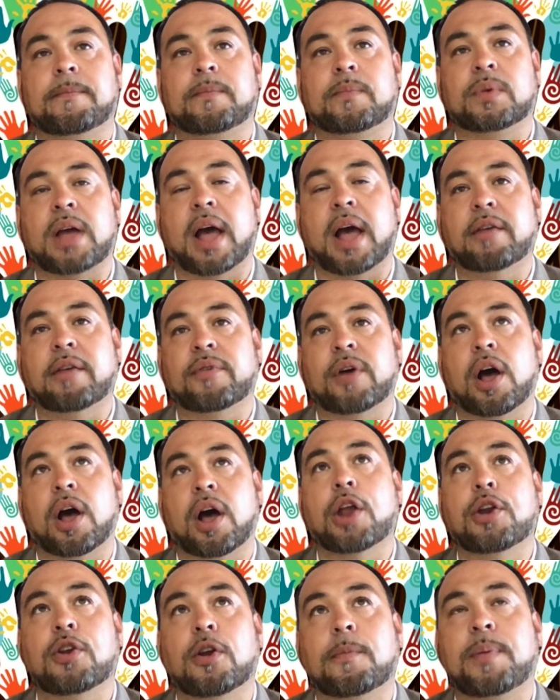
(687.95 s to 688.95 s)
kind of
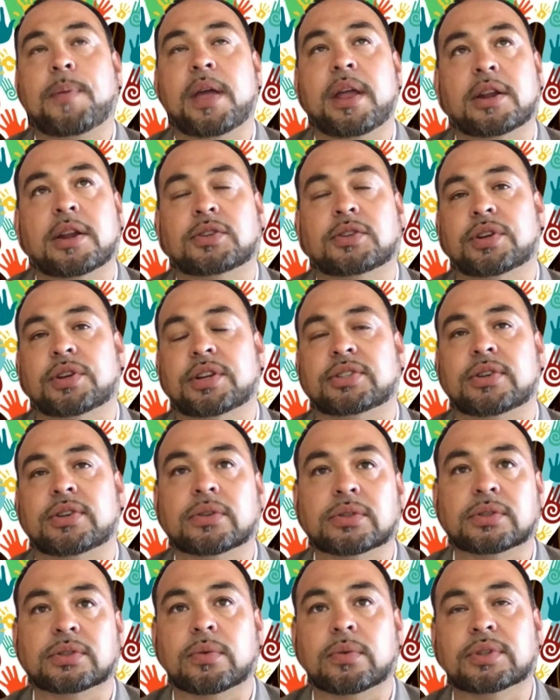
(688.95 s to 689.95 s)
underpin a
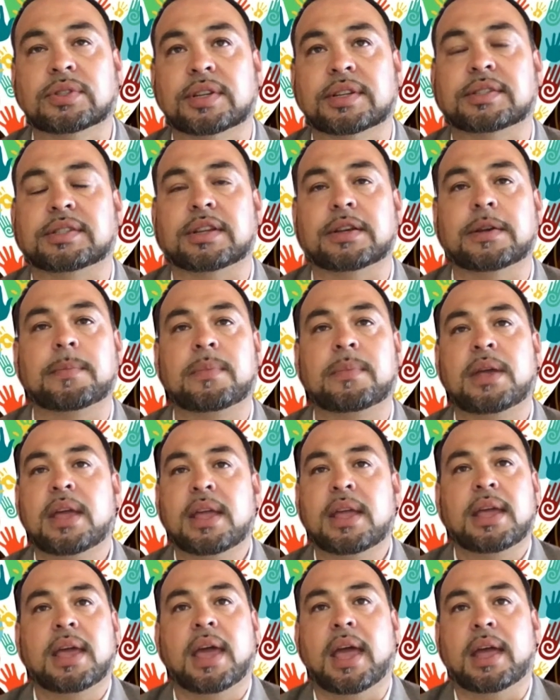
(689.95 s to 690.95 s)
traditional school system
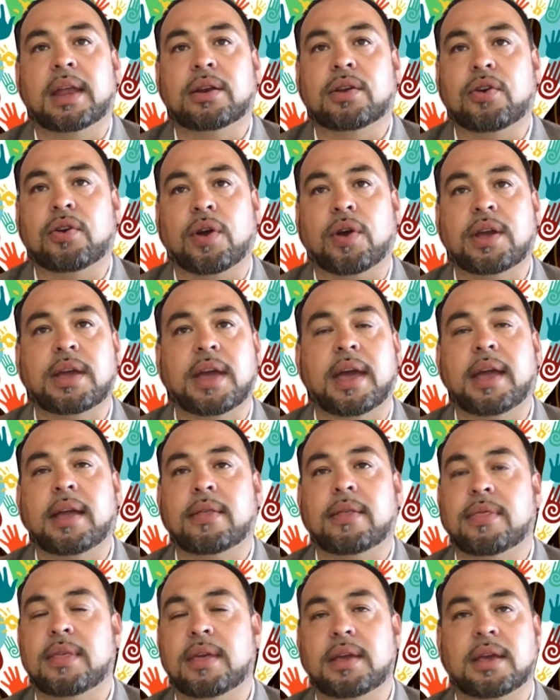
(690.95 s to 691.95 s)
and
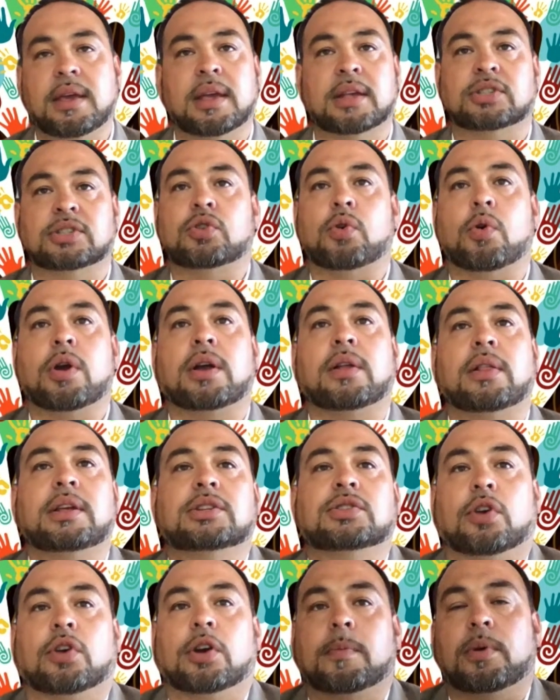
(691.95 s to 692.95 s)
create the historically
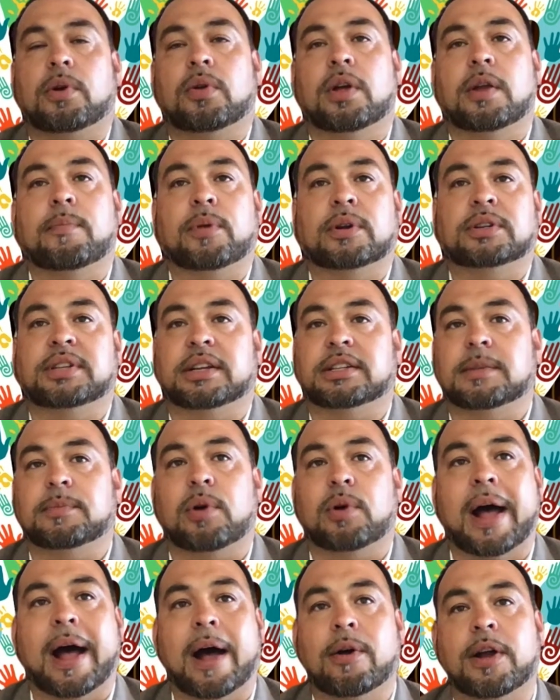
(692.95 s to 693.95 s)
durable and
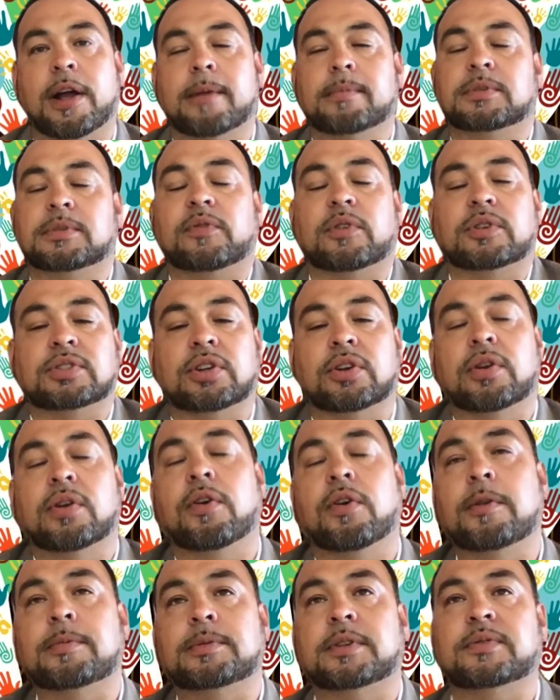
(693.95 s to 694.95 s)
predictable outcomes for certain
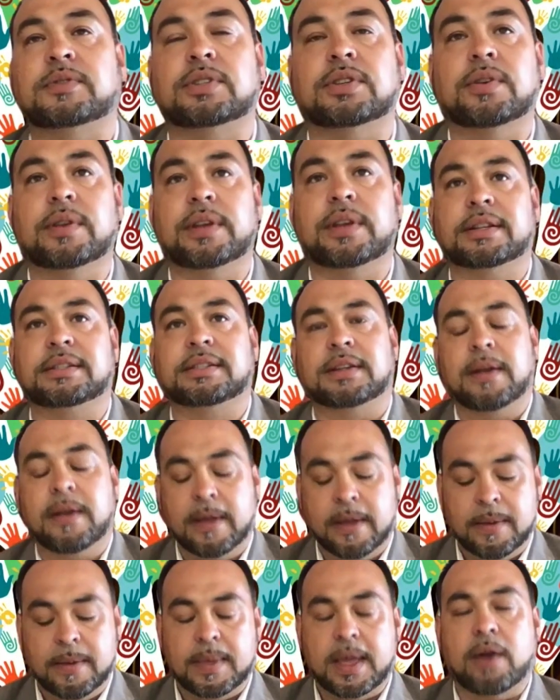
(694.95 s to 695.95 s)
groups of students.
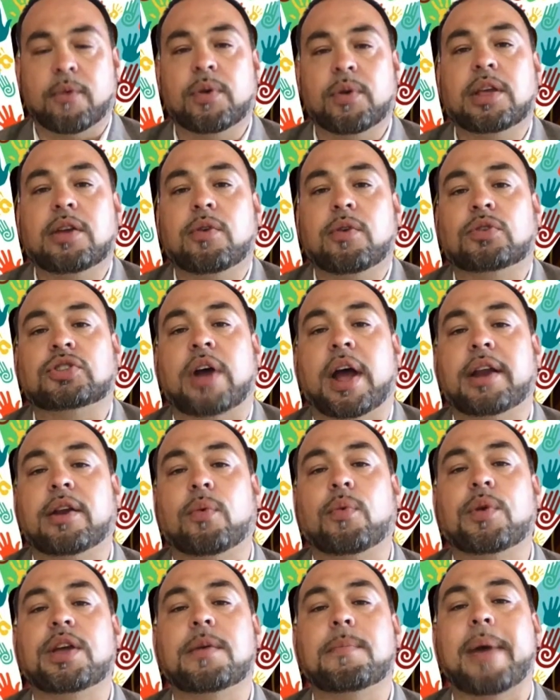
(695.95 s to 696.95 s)
And really, we're trying to
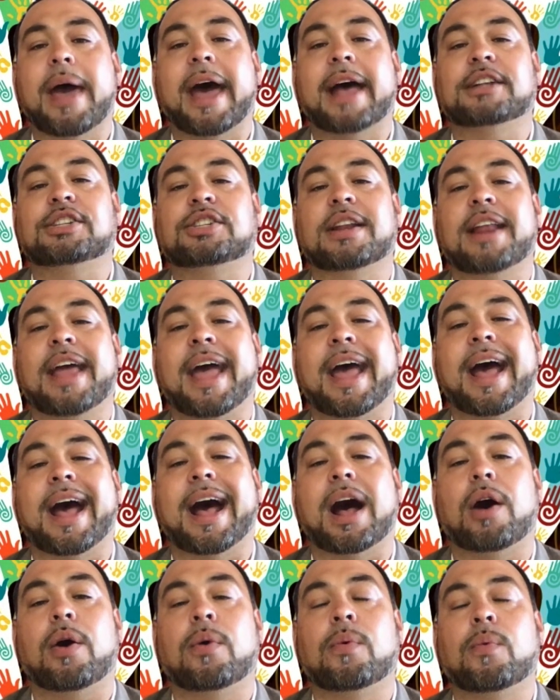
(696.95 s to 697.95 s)
reimagine
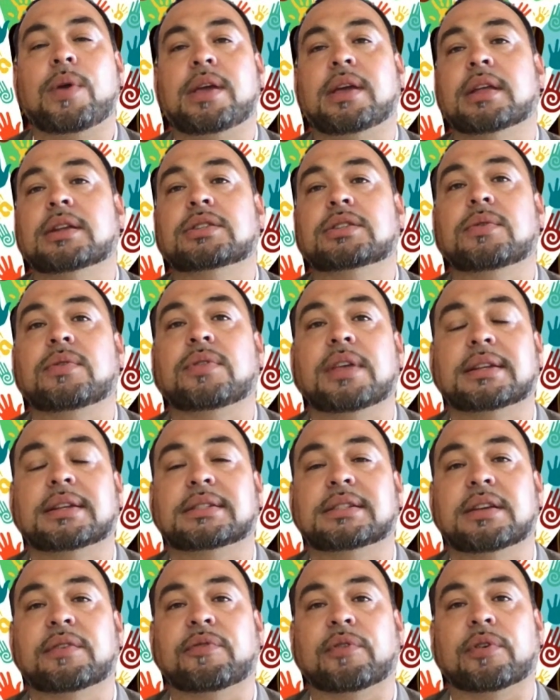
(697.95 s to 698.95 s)
how we can do
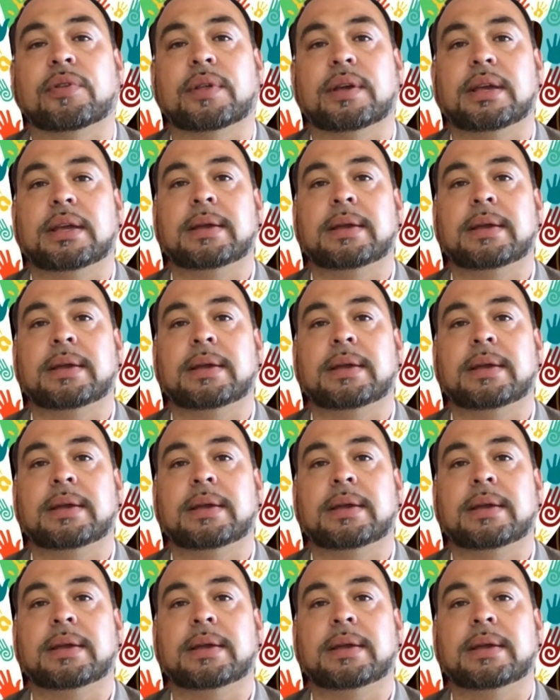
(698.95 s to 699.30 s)
things differently.